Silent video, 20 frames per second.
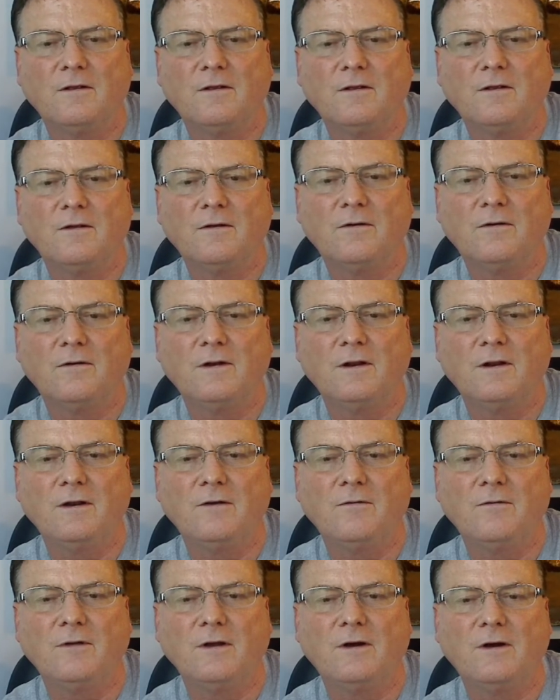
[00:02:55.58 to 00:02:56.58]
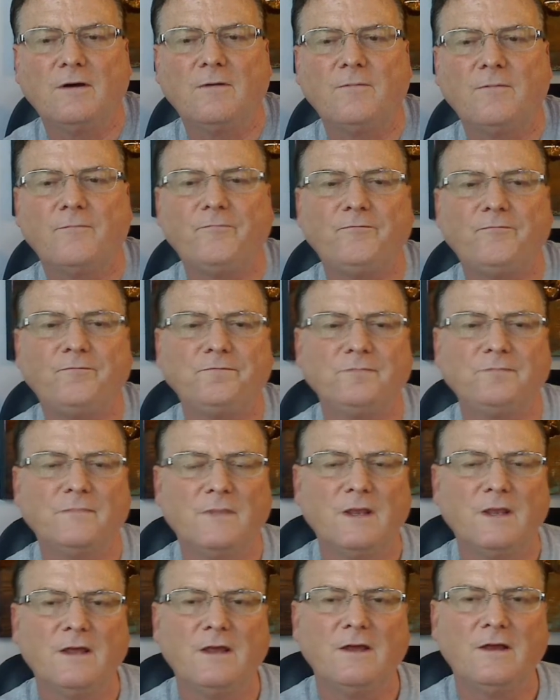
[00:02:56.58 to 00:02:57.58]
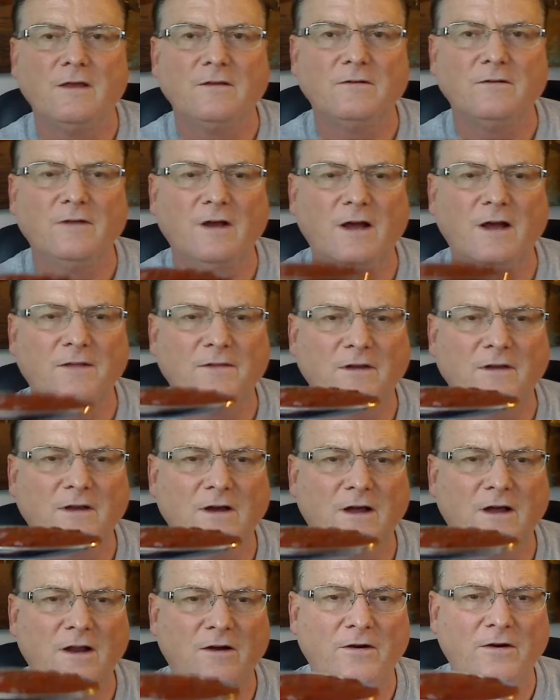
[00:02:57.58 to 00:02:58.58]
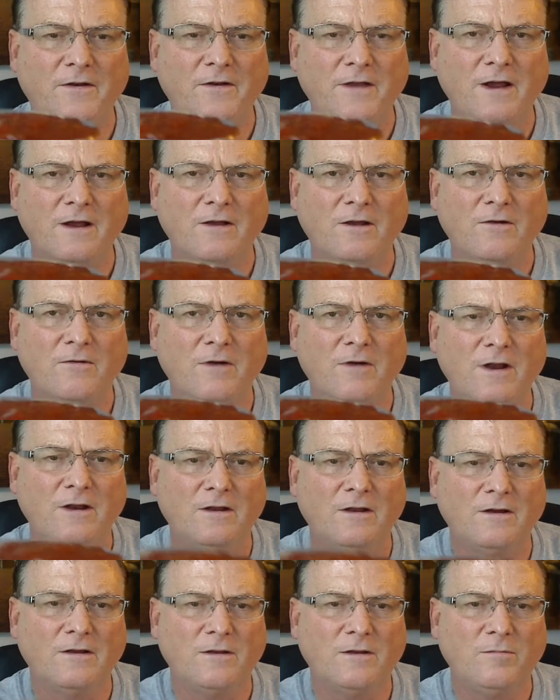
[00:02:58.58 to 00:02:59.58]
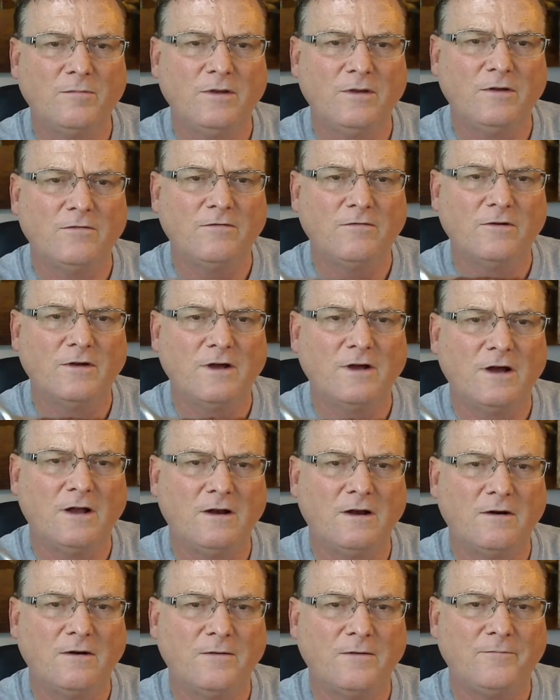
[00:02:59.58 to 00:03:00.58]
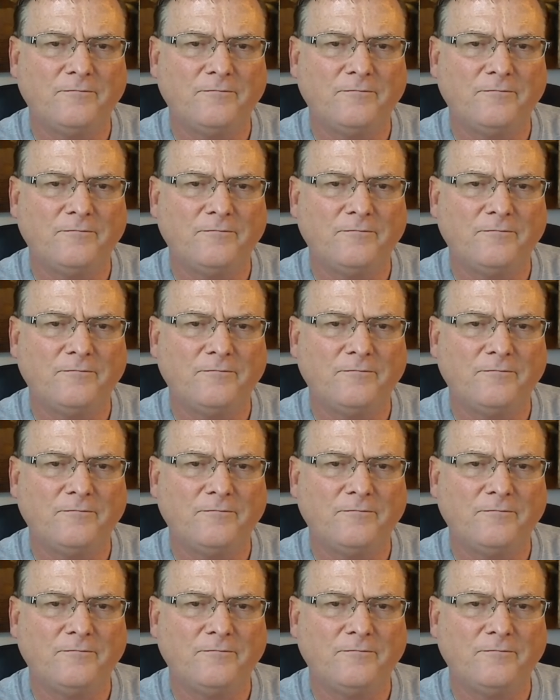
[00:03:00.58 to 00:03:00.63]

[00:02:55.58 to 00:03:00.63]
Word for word: All right, here we go. Check out the color on that. Great looking, beautiful color.